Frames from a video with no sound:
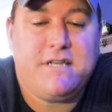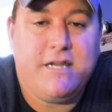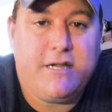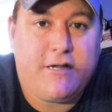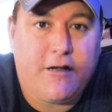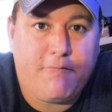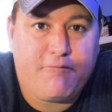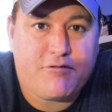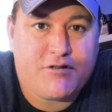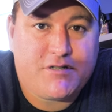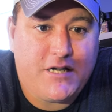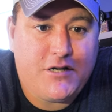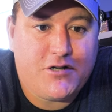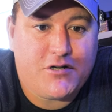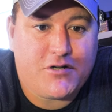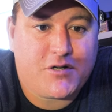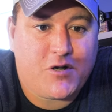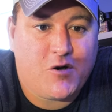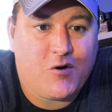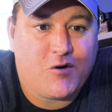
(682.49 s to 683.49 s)
deco
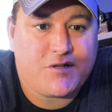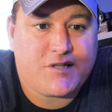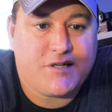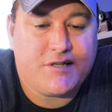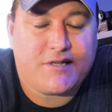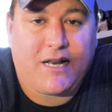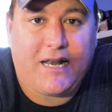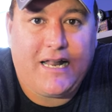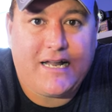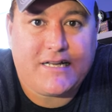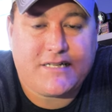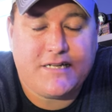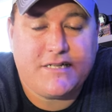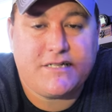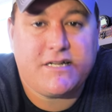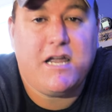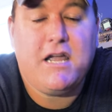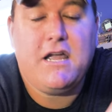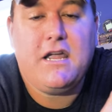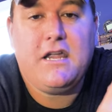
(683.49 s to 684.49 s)
procedures courses
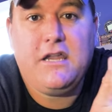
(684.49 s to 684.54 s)
classes,